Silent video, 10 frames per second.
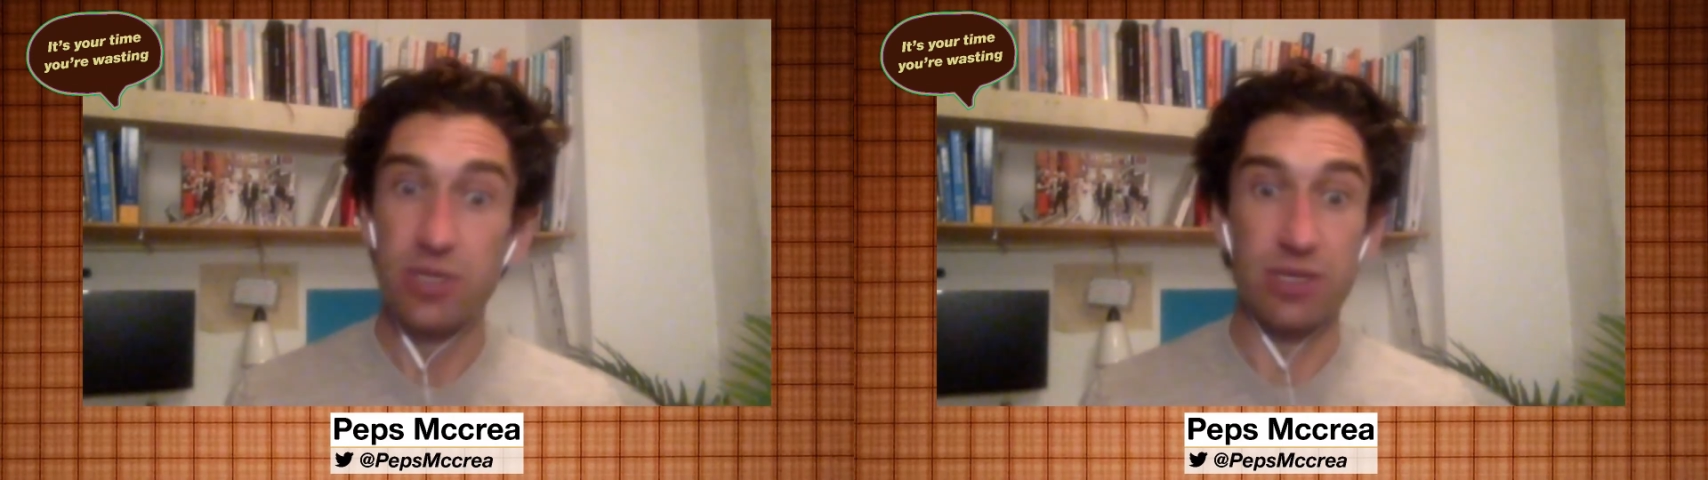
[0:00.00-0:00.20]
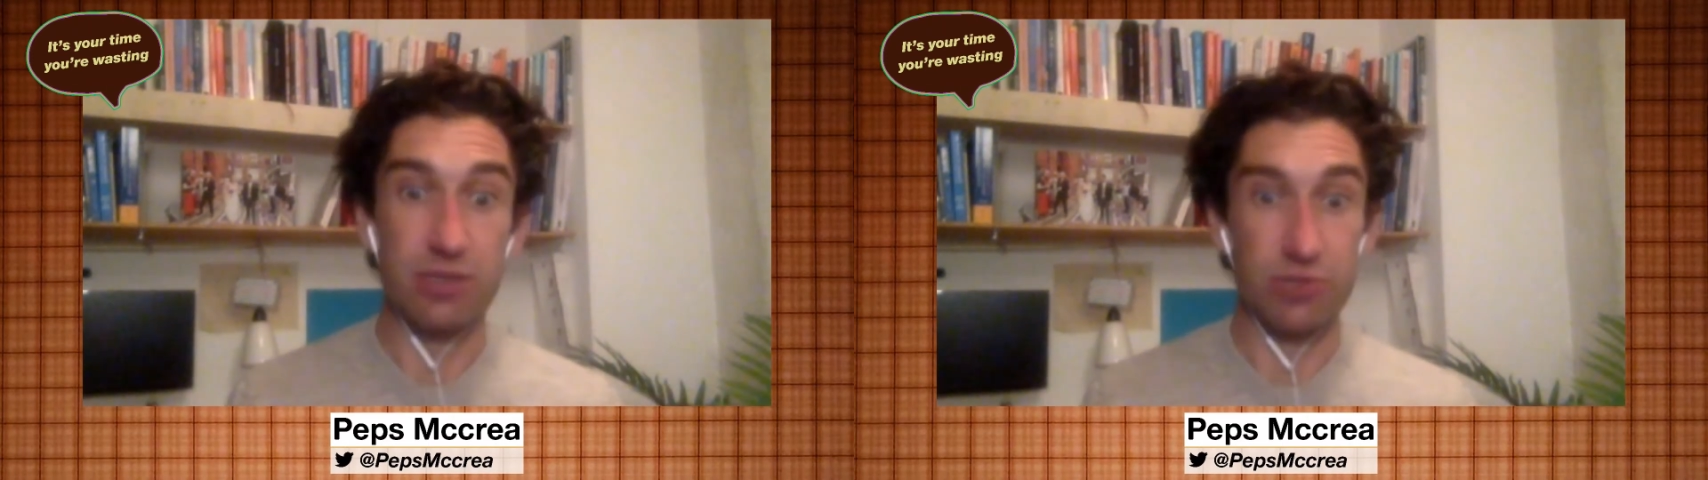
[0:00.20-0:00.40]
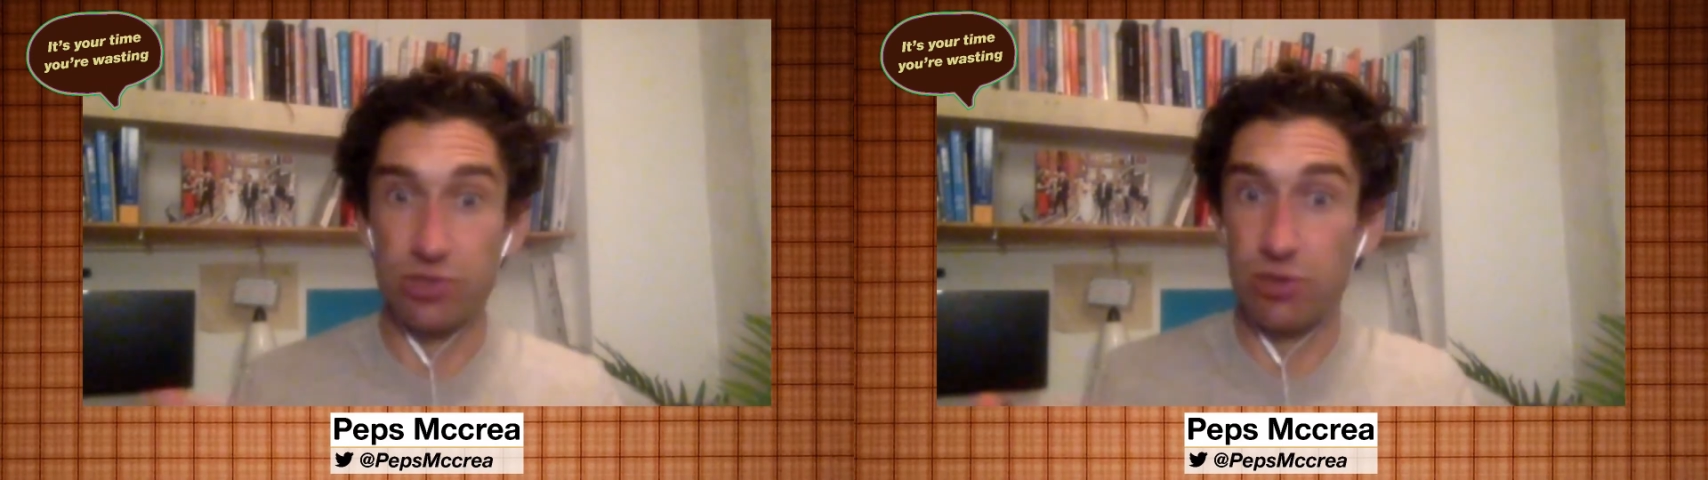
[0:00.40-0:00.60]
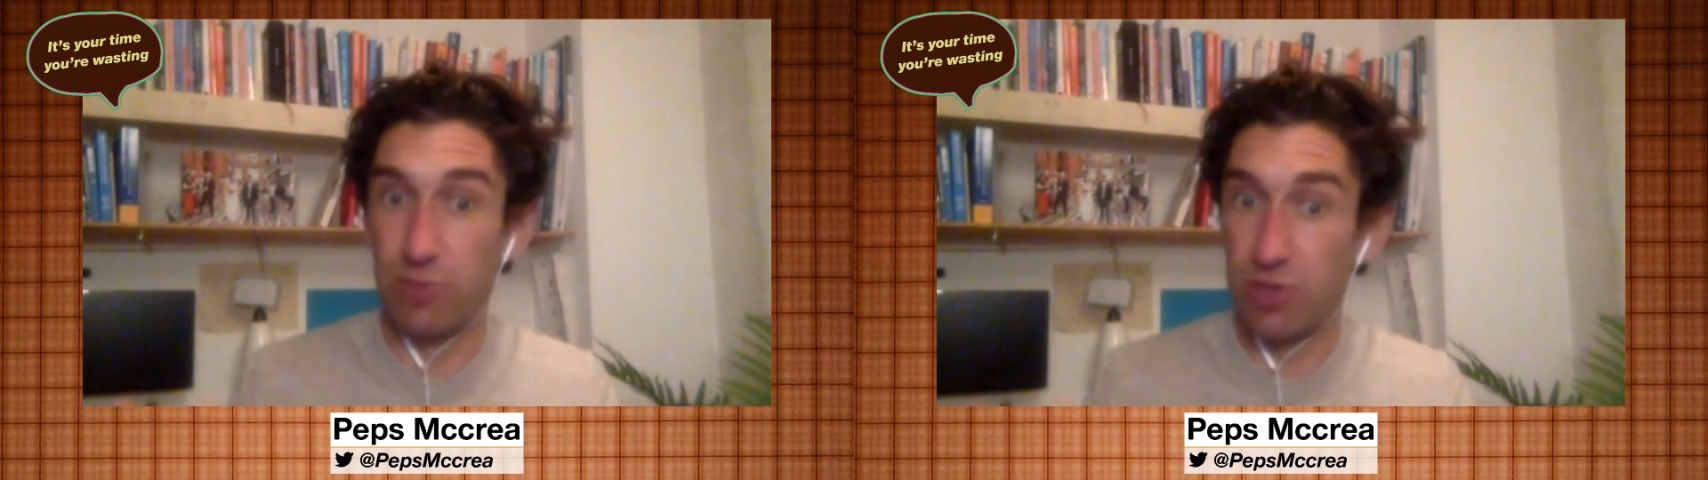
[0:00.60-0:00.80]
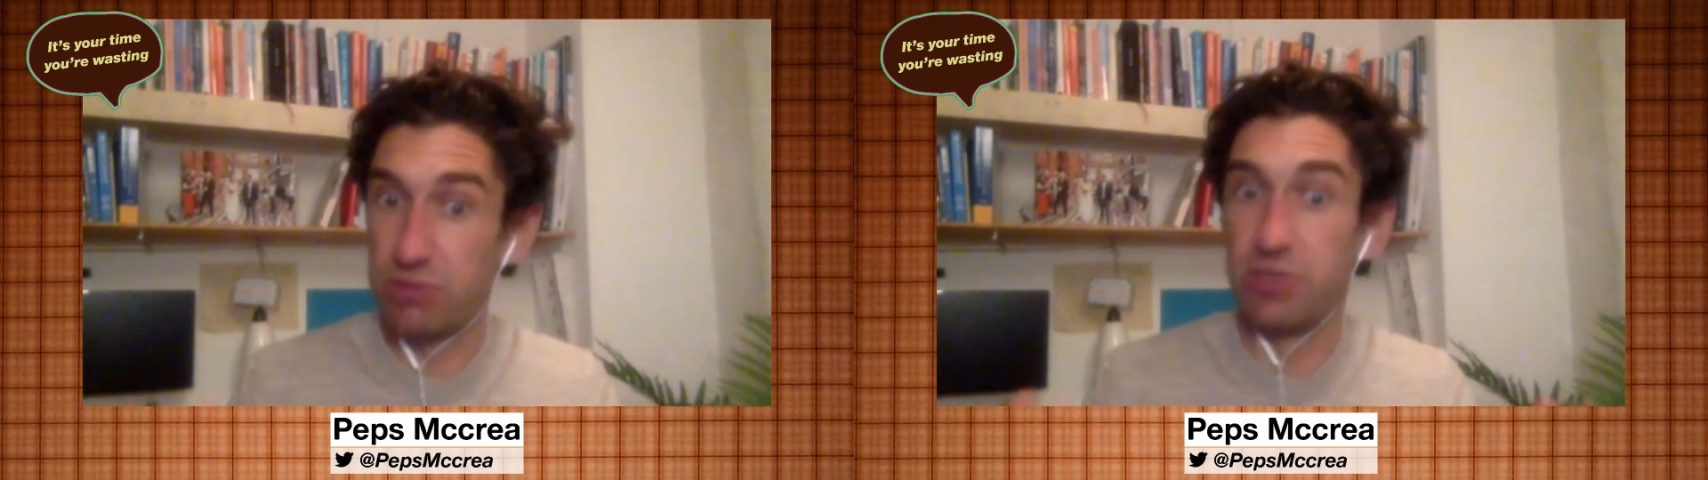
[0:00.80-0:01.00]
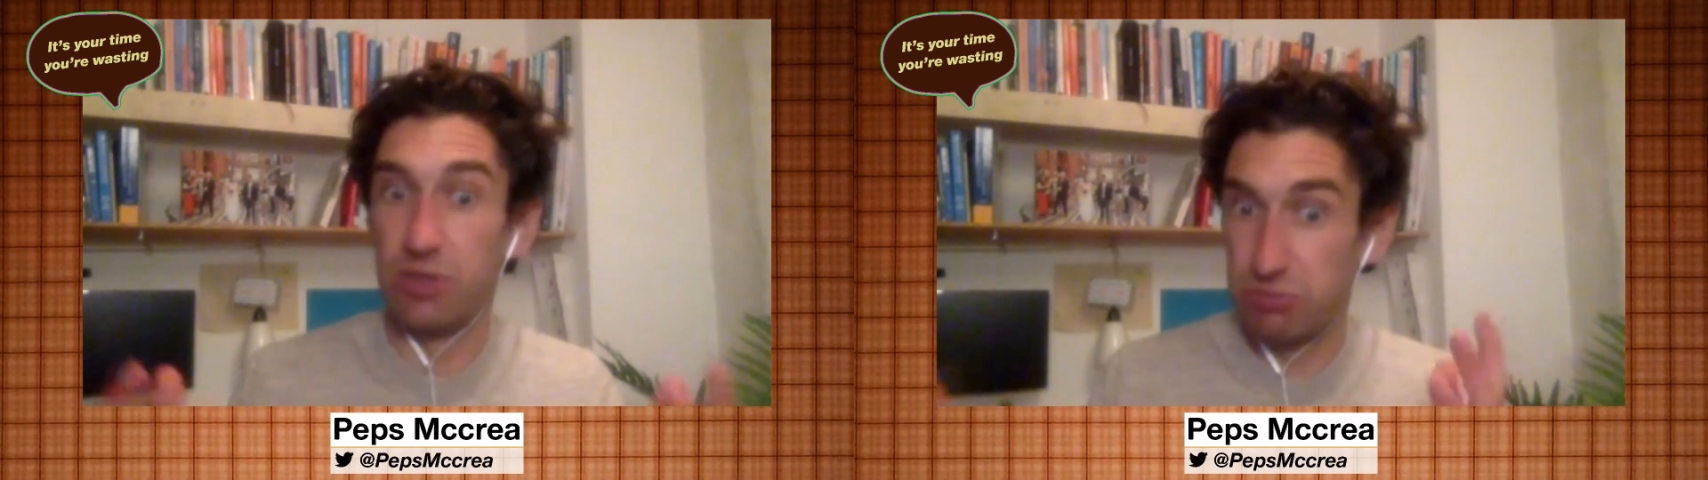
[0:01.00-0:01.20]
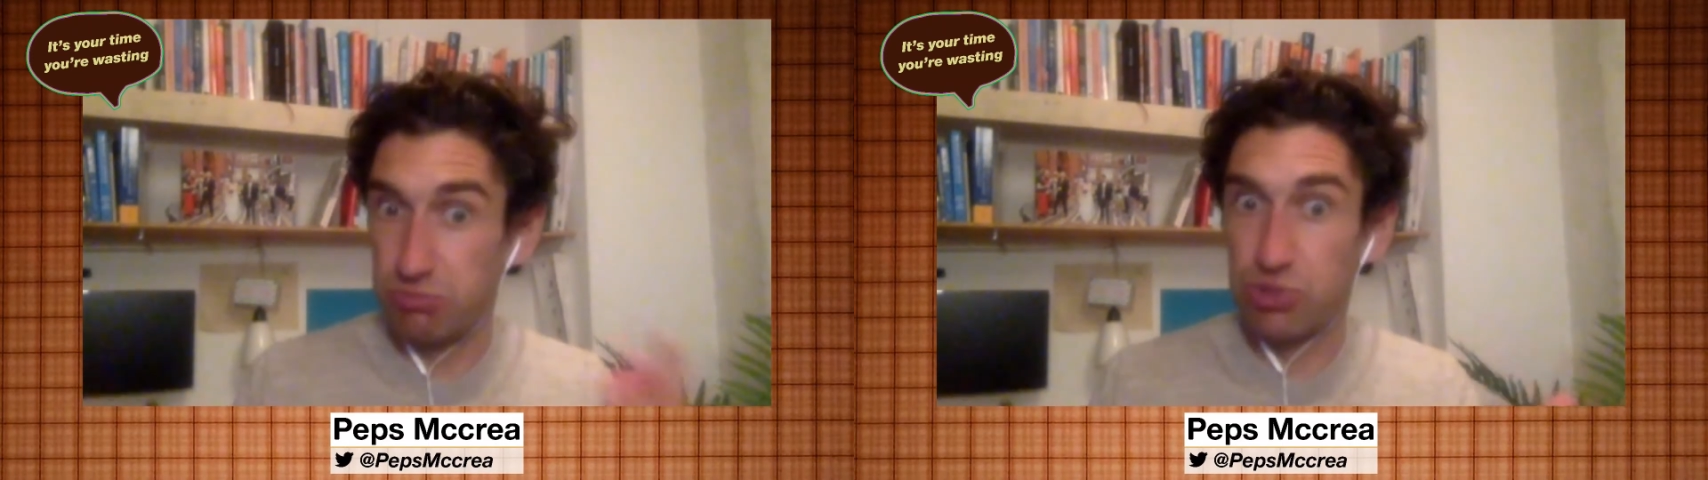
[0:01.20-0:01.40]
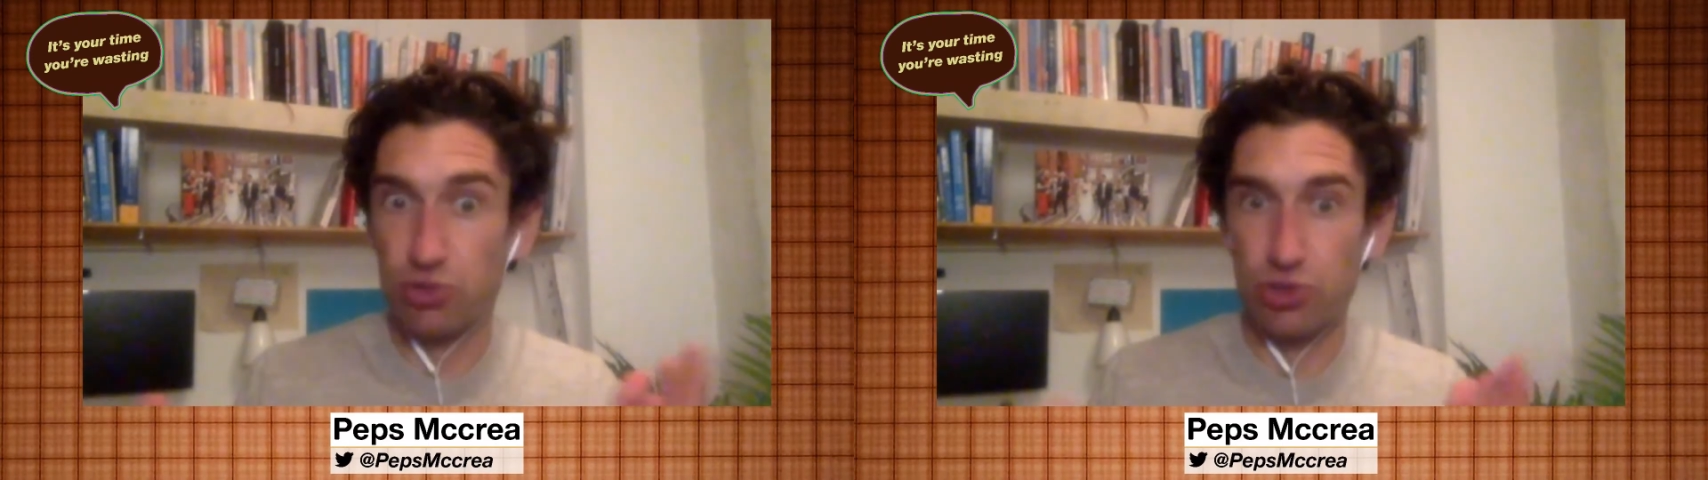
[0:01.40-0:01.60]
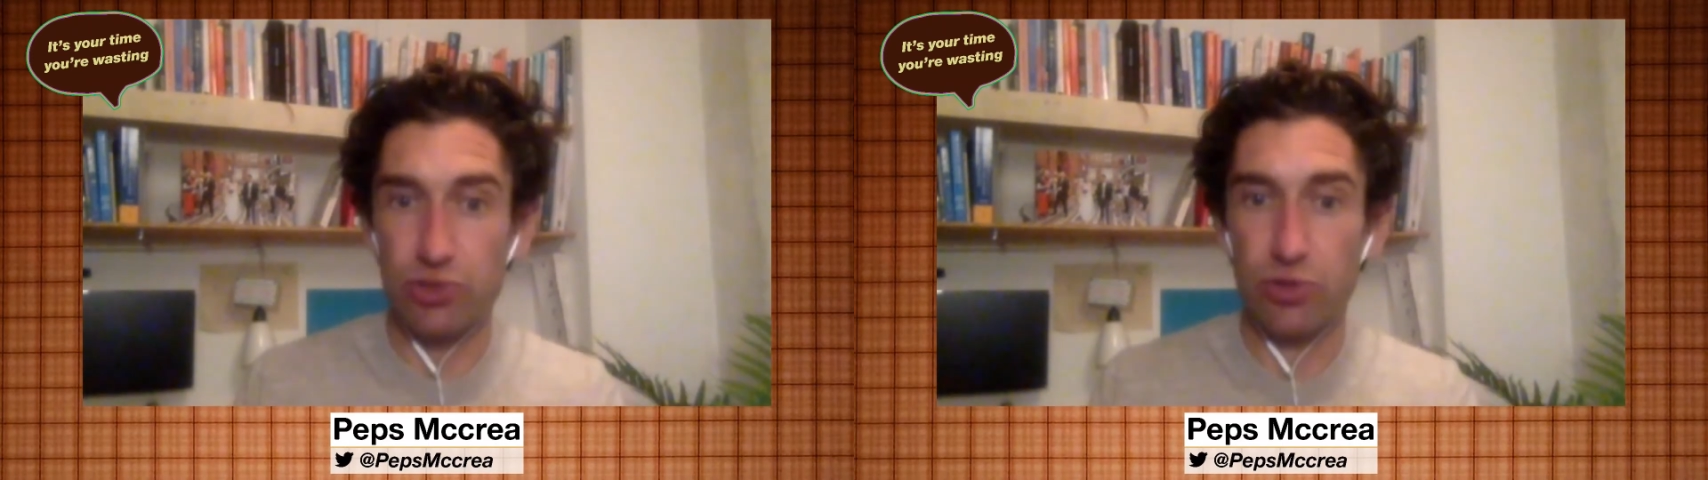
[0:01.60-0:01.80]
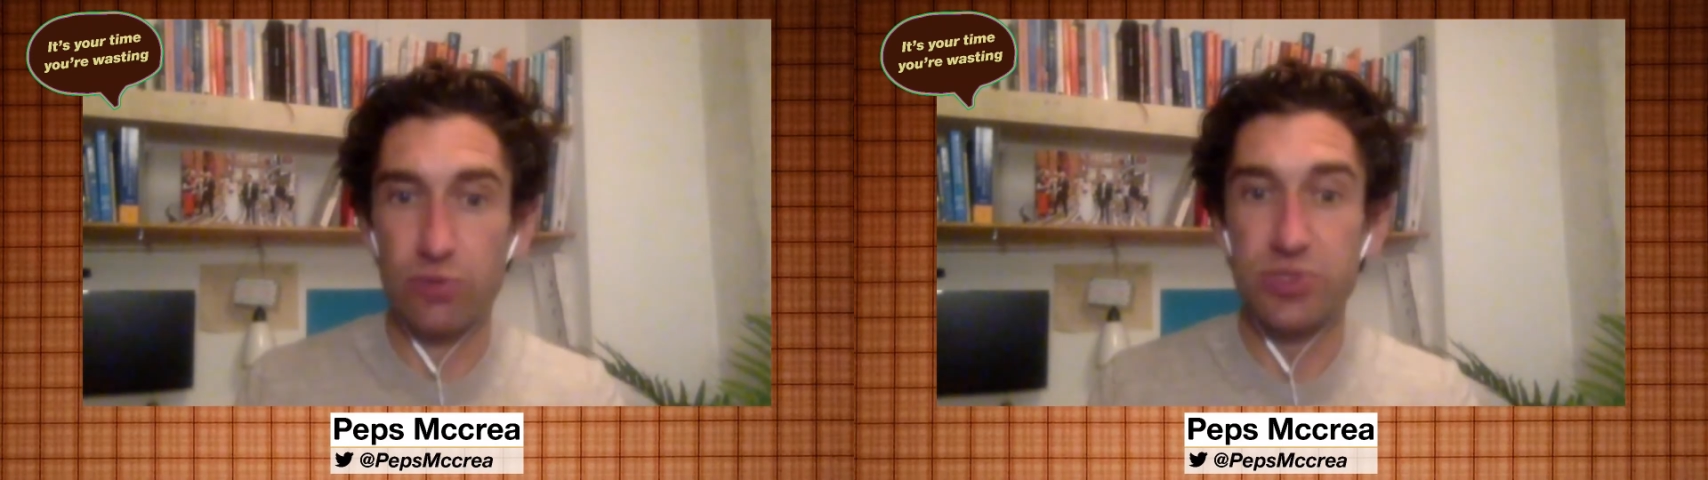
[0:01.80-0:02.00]
which is all about
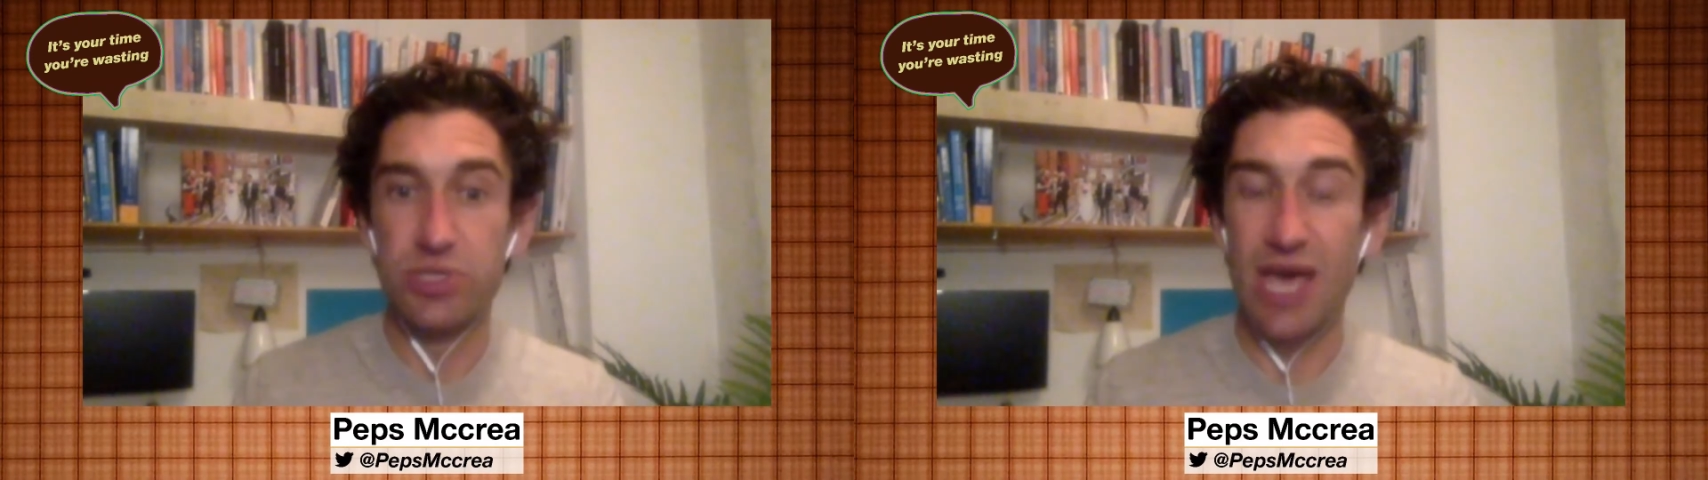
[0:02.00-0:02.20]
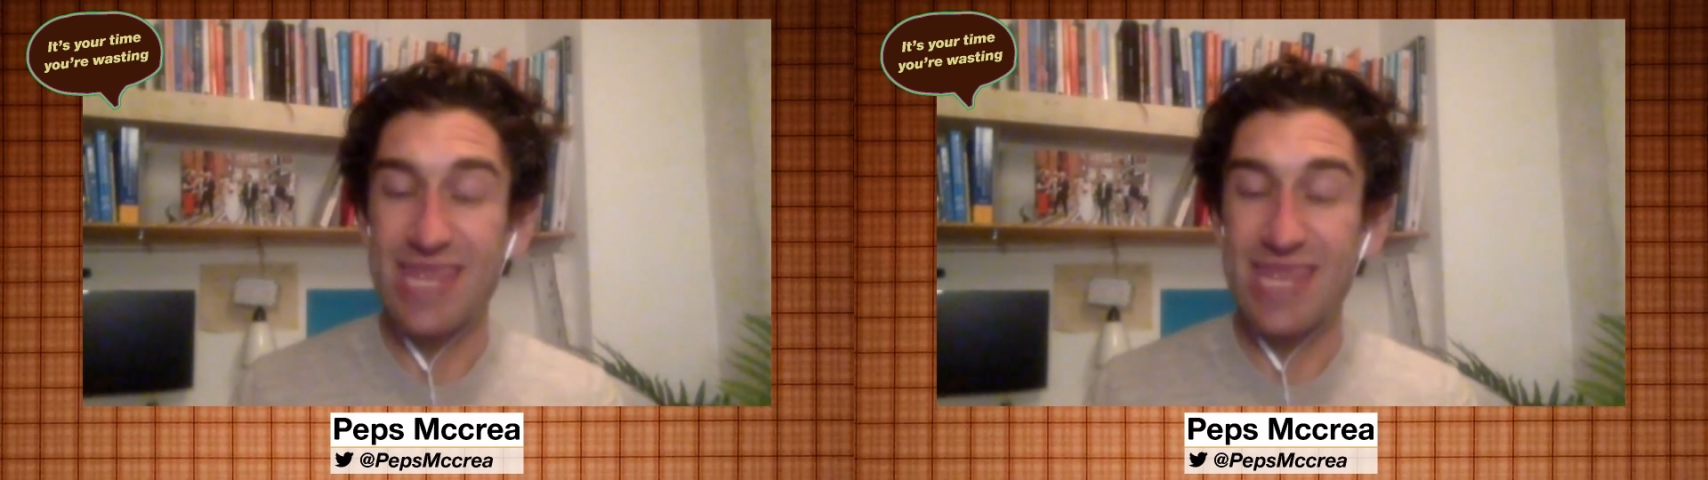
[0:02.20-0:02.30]
social norms,